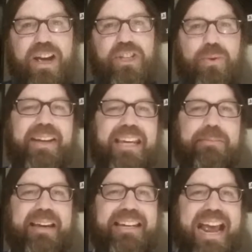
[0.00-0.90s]
So I
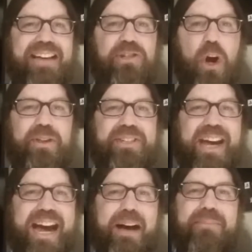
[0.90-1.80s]
keep getting asked all the
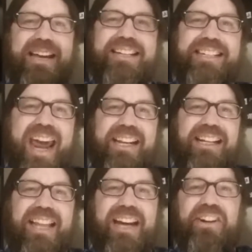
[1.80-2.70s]
time, Tatted
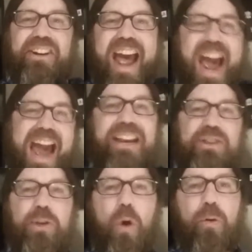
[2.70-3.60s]
Collector, how do
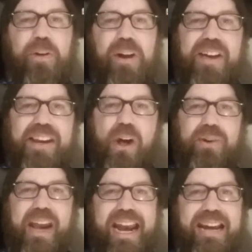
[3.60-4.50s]
you score free
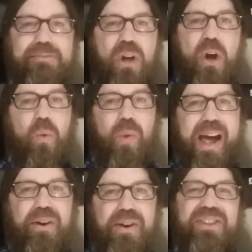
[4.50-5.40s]
video games?
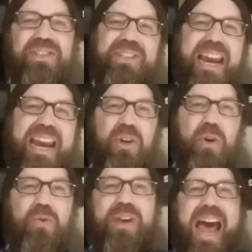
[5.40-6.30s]
Well, stay
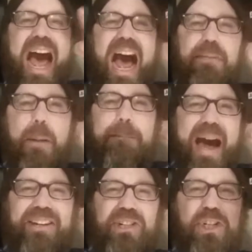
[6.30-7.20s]
tuned. I'm
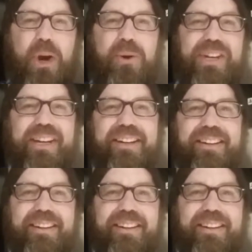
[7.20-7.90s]
about to show you.